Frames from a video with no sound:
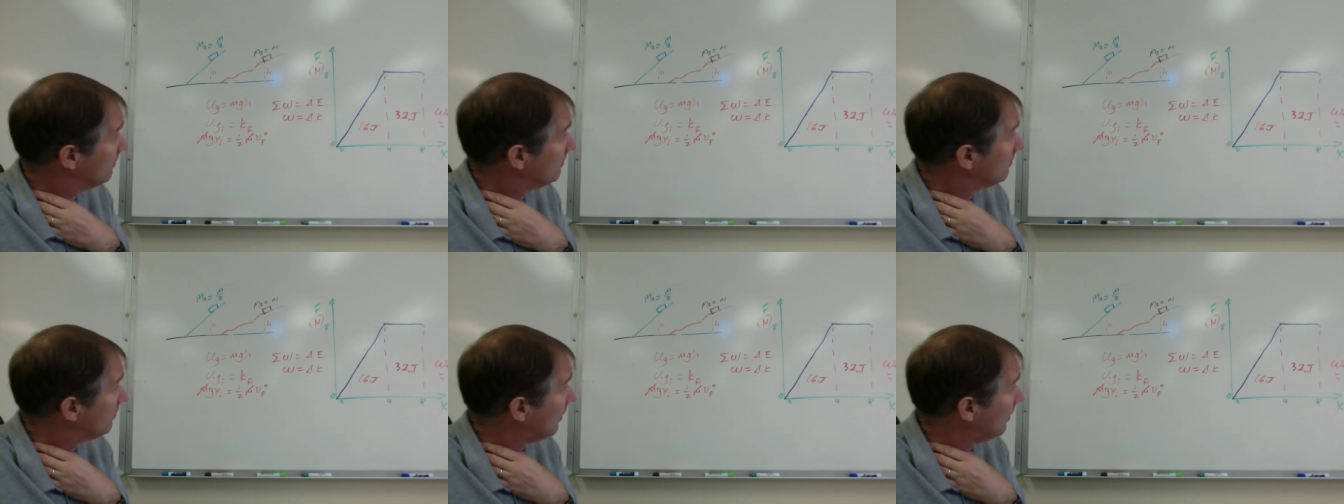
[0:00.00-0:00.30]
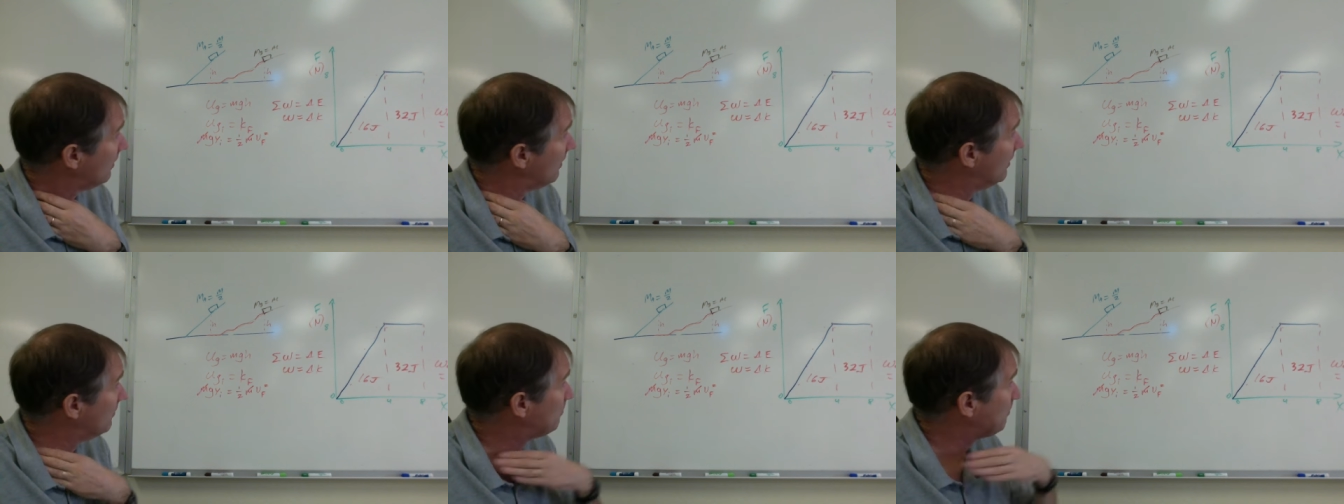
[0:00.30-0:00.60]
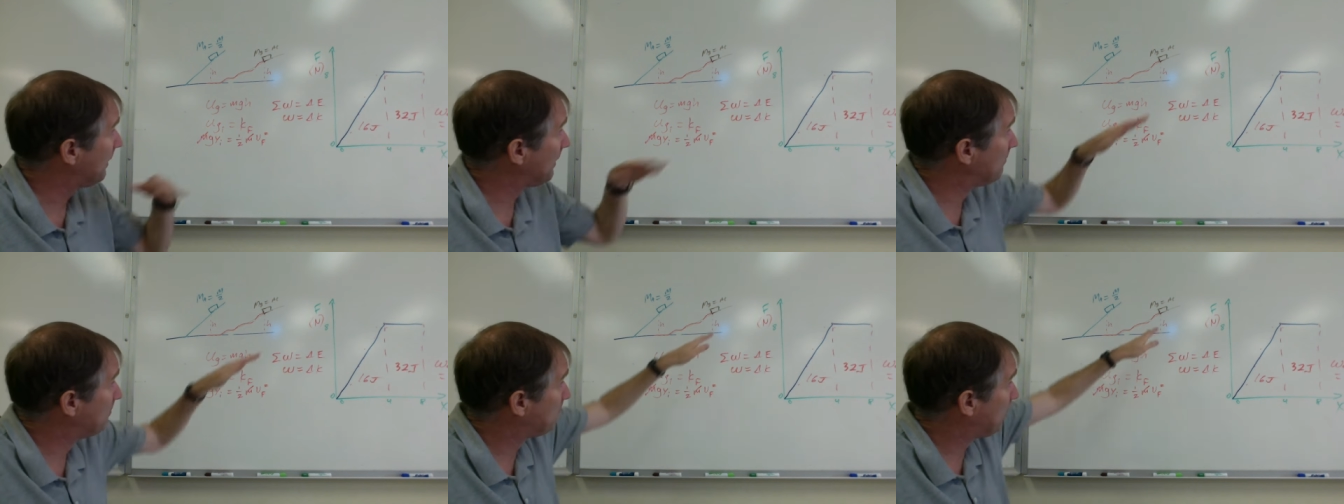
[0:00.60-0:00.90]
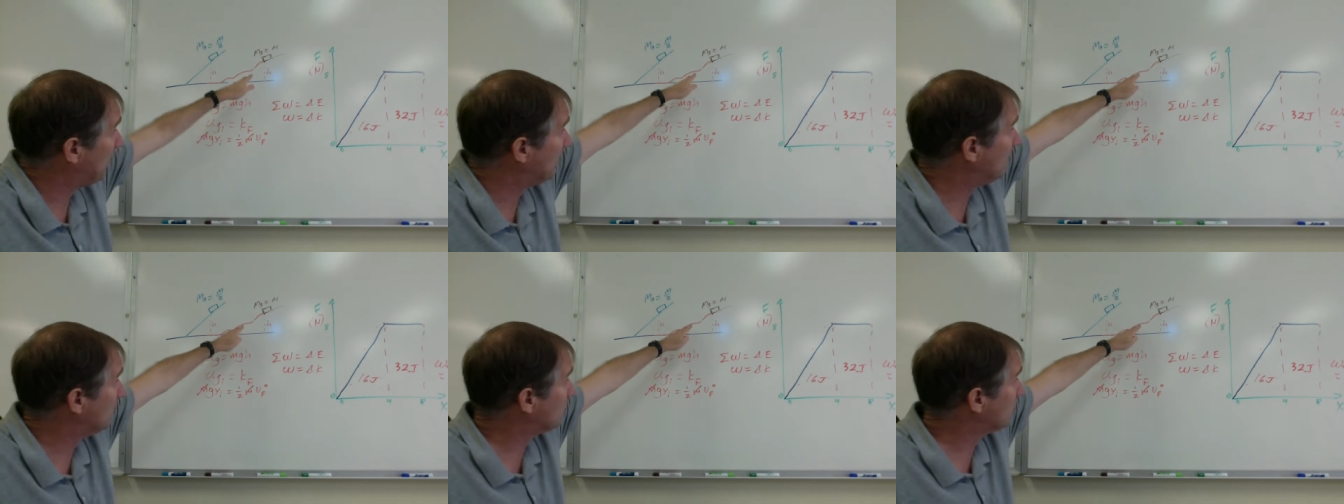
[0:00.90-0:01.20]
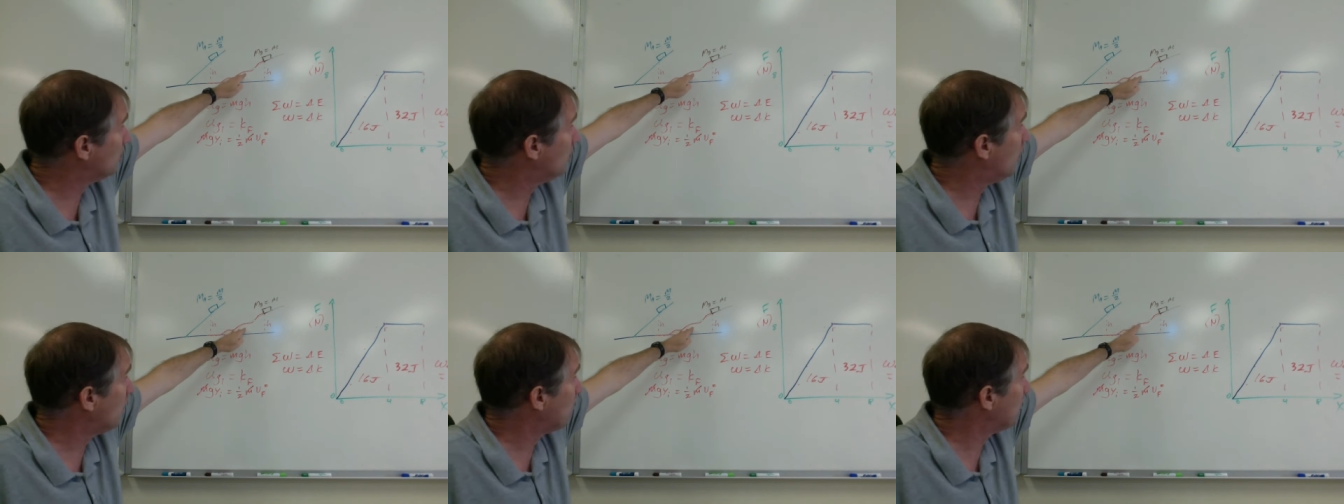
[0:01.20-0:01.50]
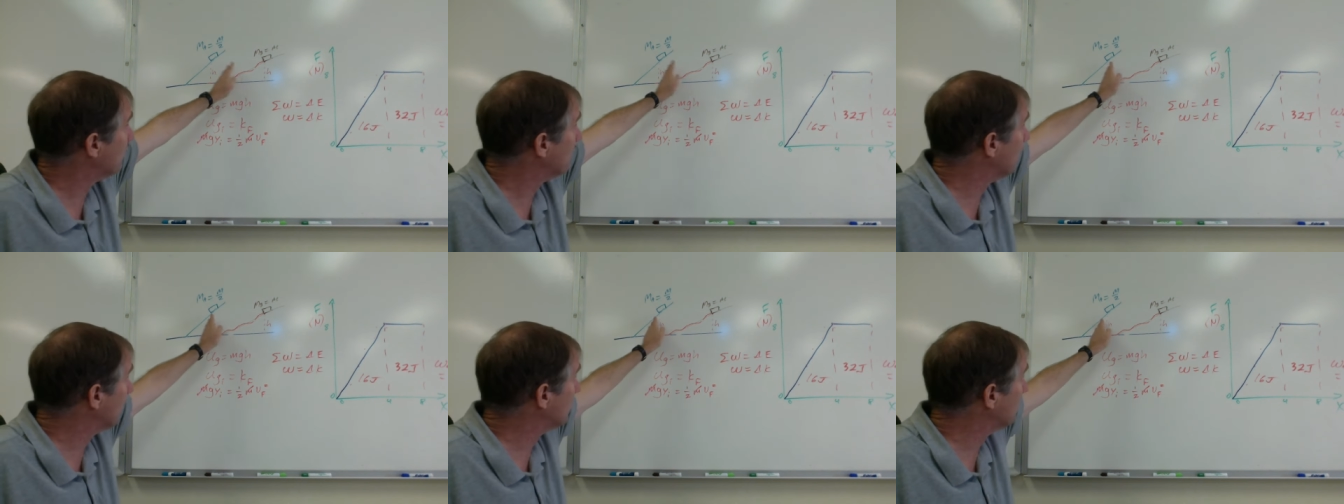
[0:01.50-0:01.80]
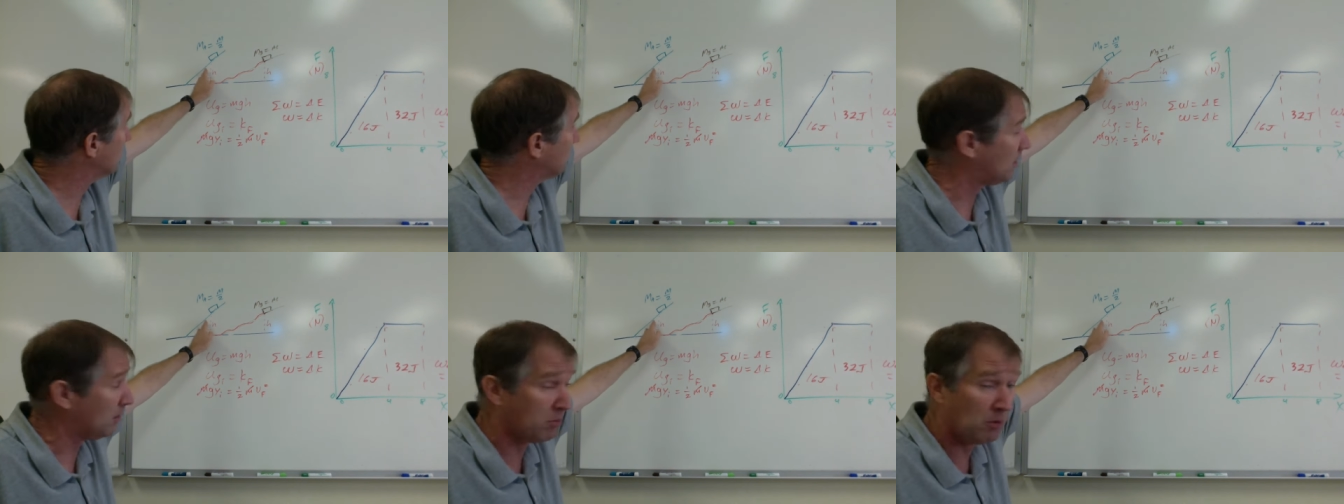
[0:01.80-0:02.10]
Right? It, bunny slope
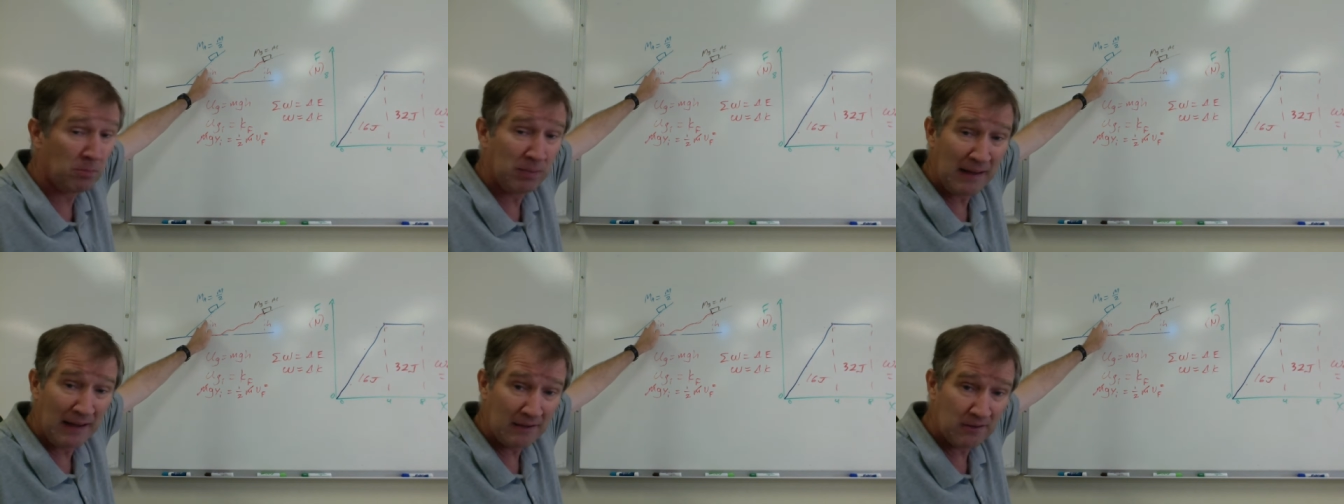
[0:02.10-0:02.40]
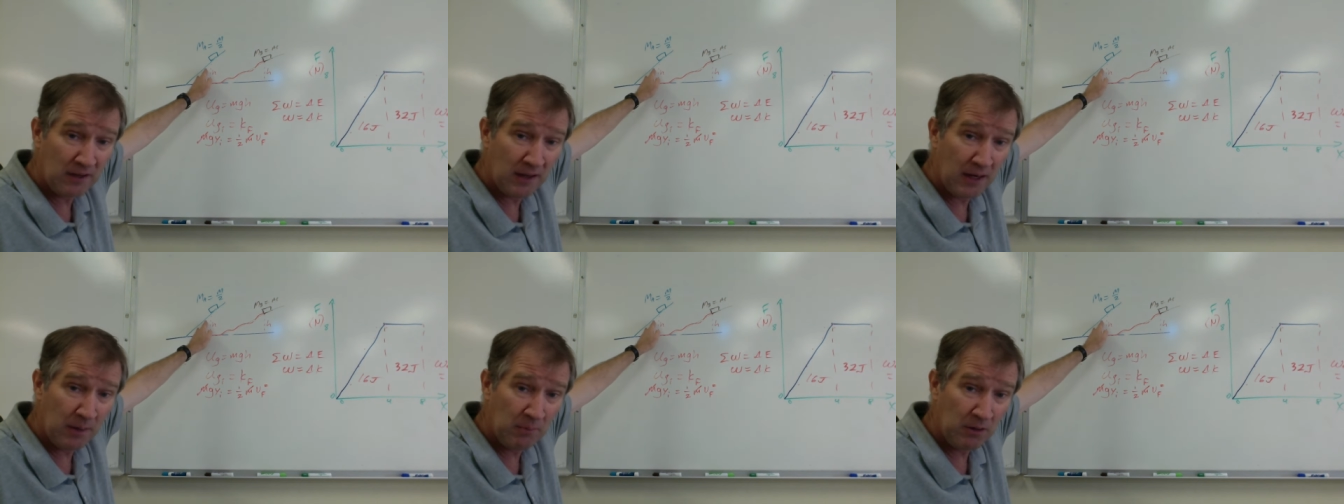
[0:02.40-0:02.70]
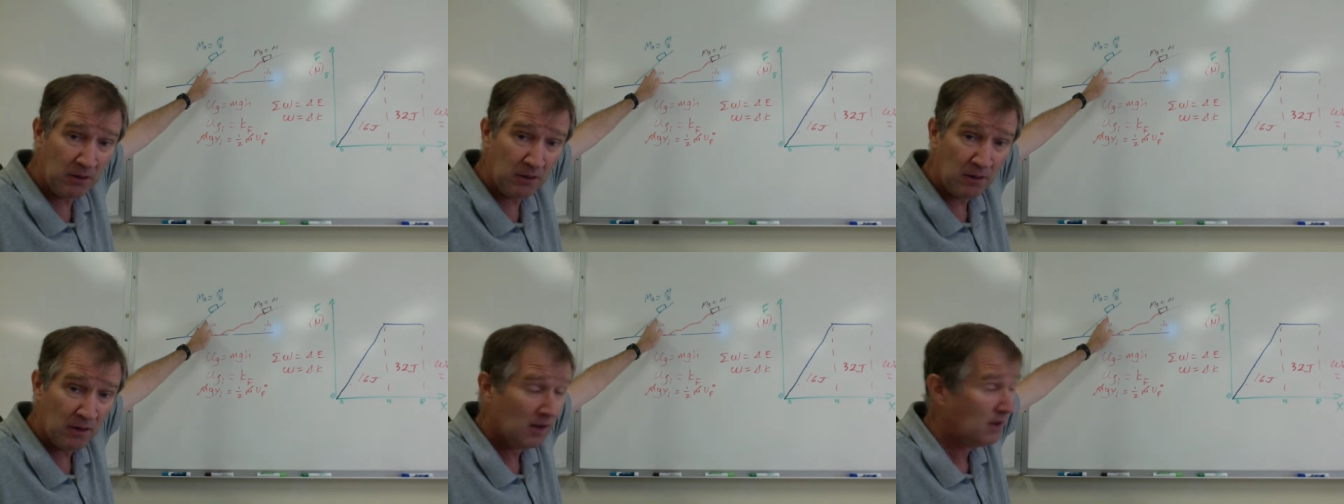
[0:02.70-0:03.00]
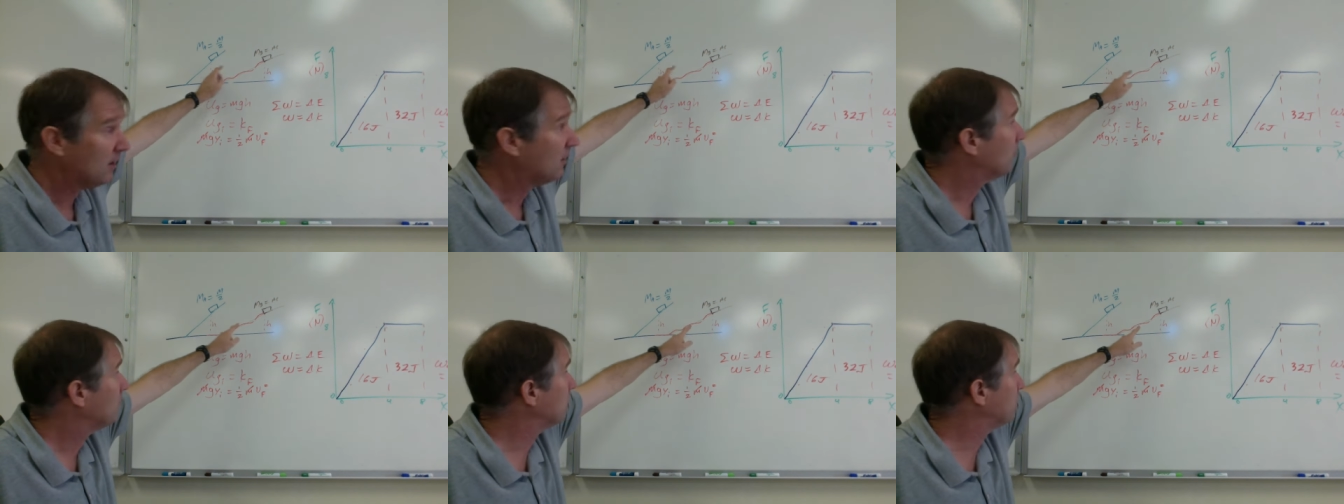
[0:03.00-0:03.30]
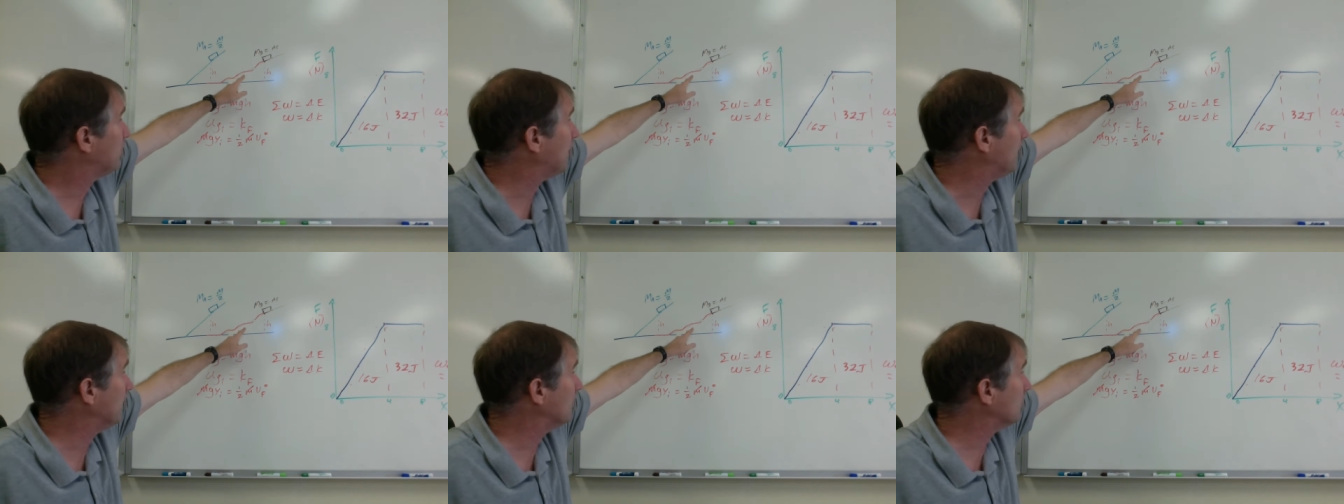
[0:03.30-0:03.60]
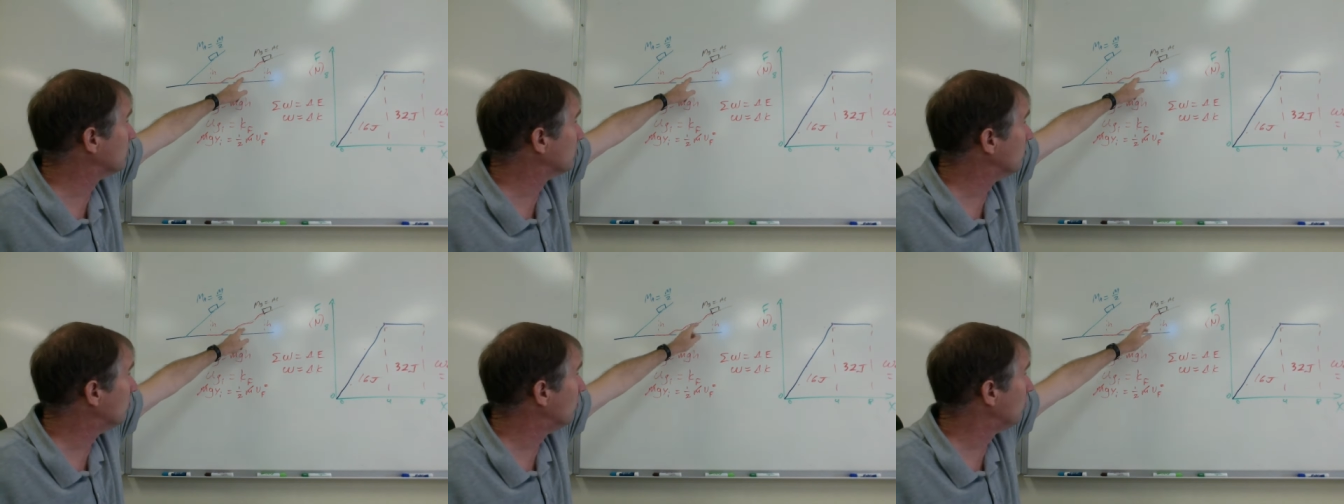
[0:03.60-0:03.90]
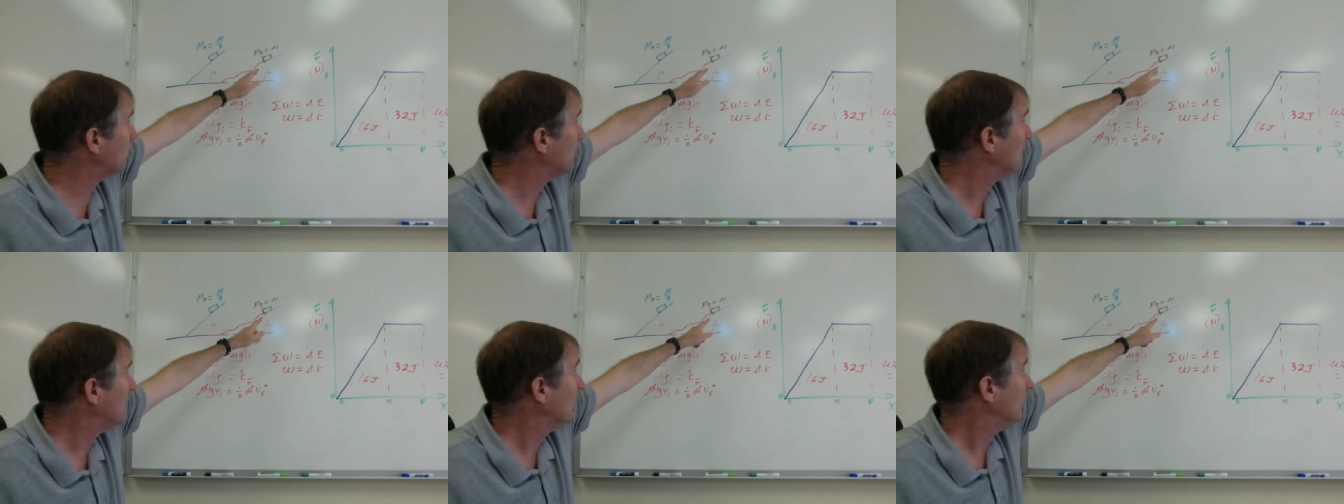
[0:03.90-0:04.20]
versus double black diamond. Bunny
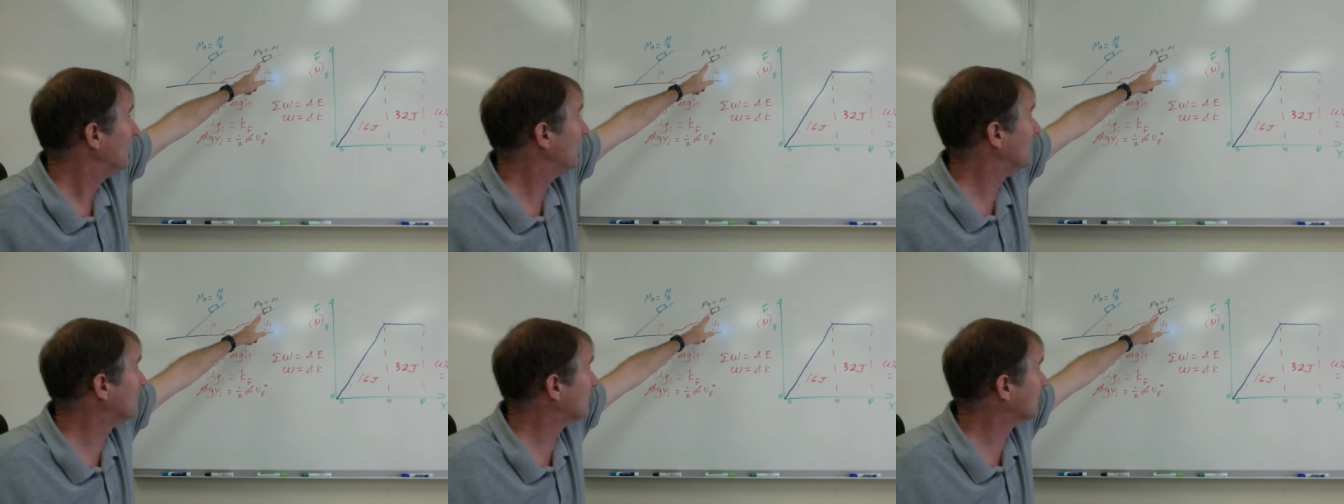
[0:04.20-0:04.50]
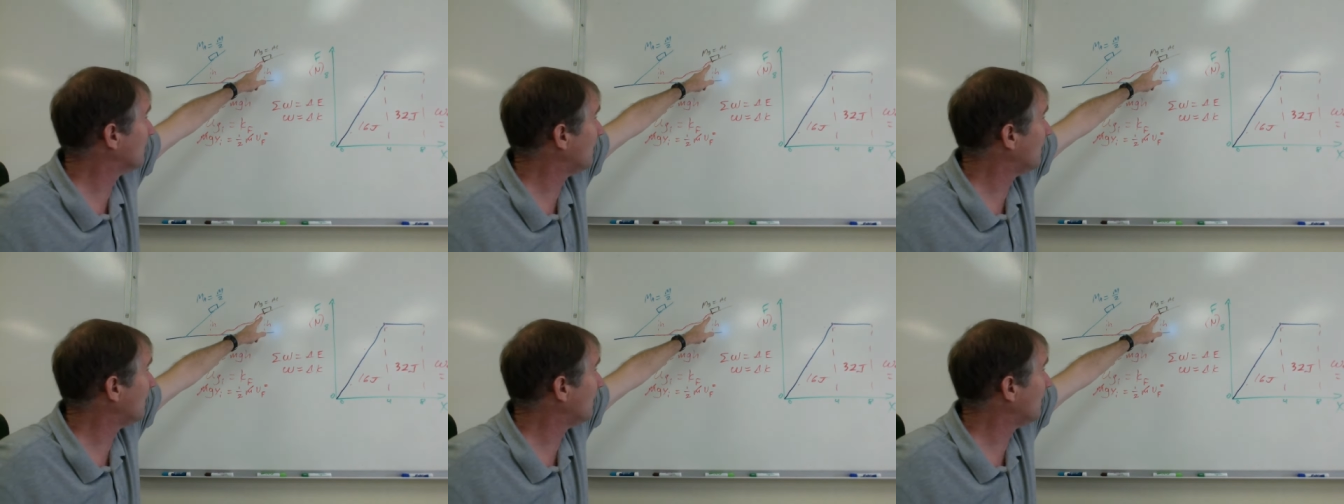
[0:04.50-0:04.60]
slope, it's